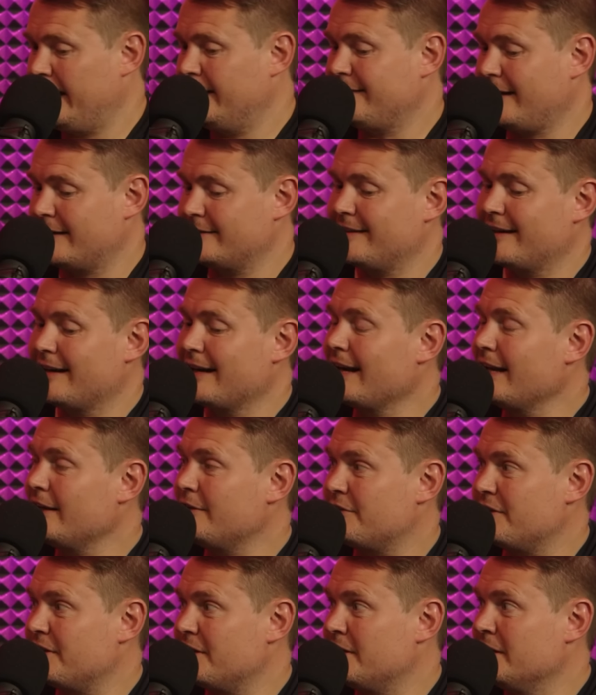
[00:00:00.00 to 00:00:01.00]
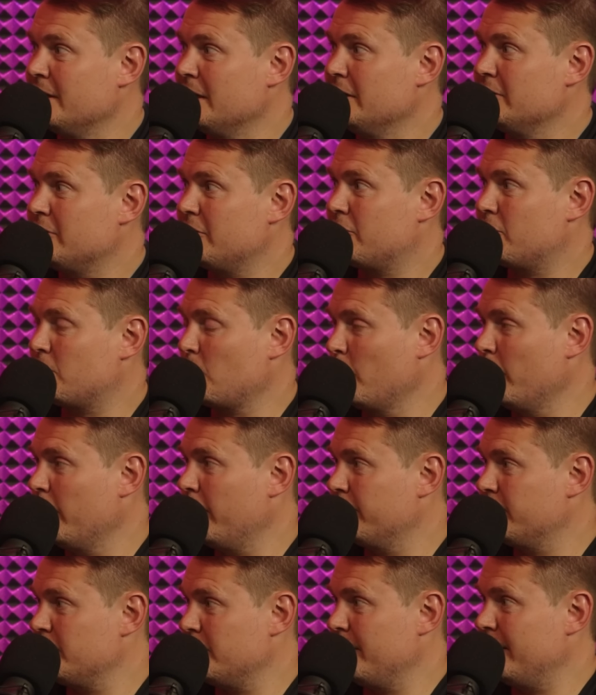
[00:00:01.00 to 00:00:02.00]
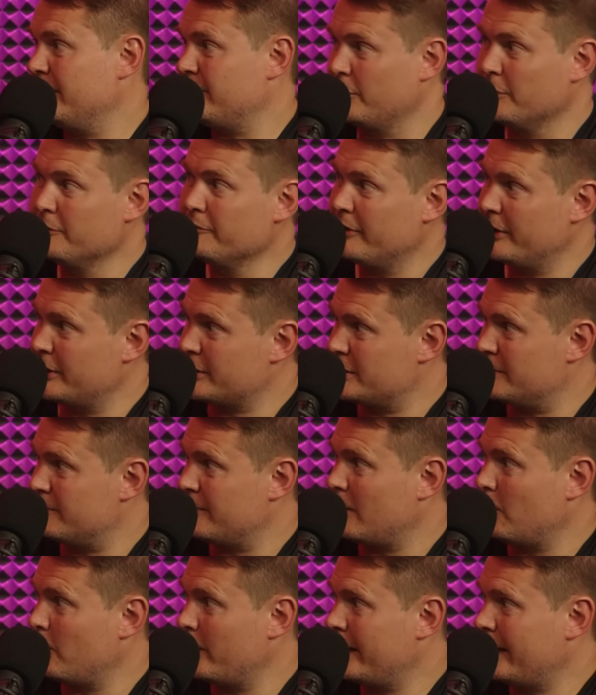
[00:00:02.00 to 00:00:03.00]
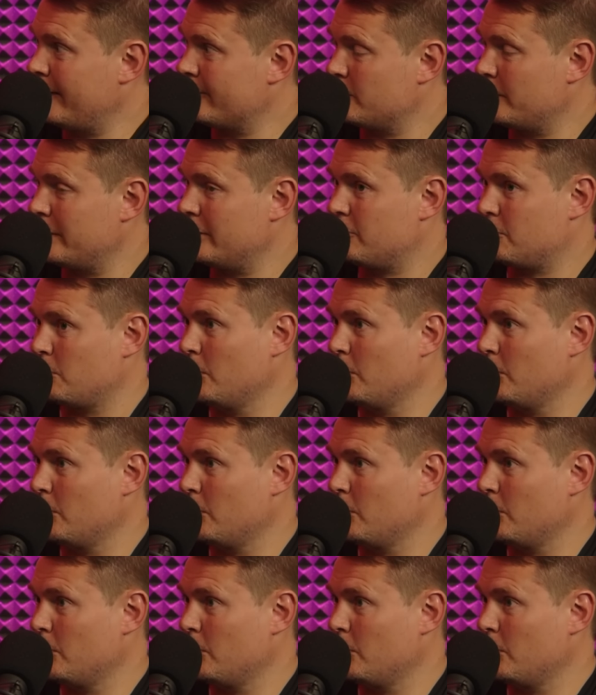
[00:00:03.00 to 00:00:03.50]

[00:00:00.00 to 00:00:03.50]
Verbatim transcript: He's had to listen to Swerve doing his own version of that week after week.